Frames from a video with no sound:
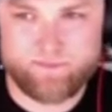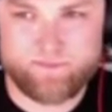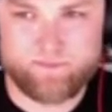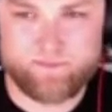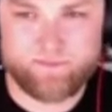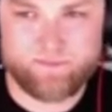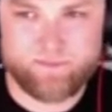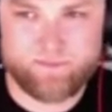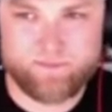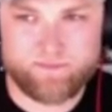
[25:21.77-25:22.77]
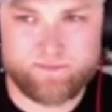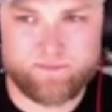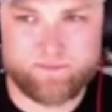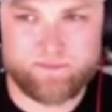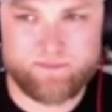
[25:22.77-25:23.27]

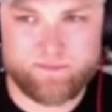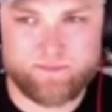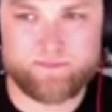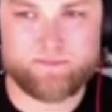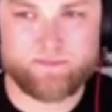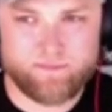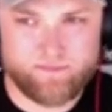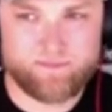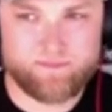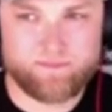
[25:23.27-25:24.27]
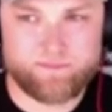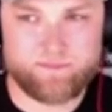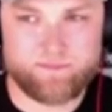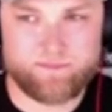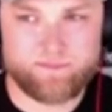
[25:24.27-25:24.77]

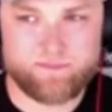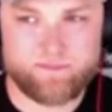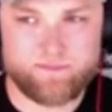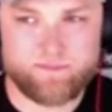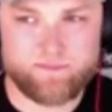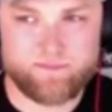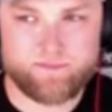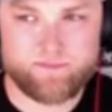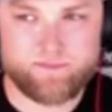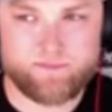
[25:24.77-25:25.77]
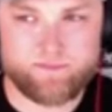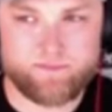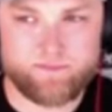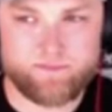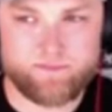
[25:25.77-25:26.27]

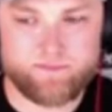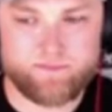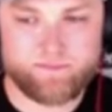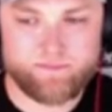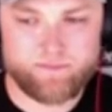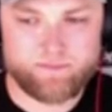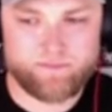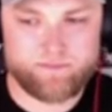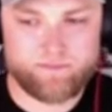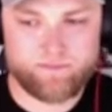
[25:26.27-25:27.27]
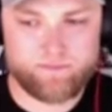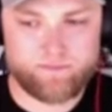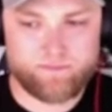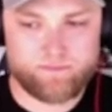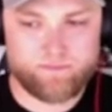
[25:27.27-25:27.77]

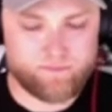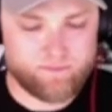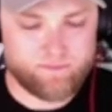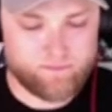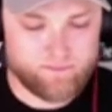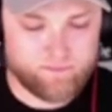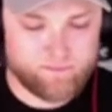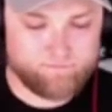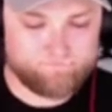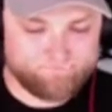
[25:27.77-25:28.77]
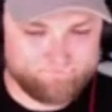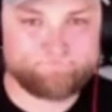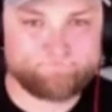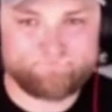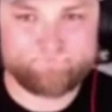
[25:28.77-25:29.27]

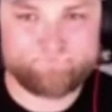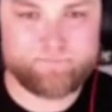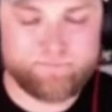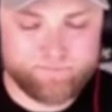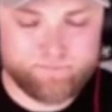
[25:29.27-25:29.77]
The person shown says nothing.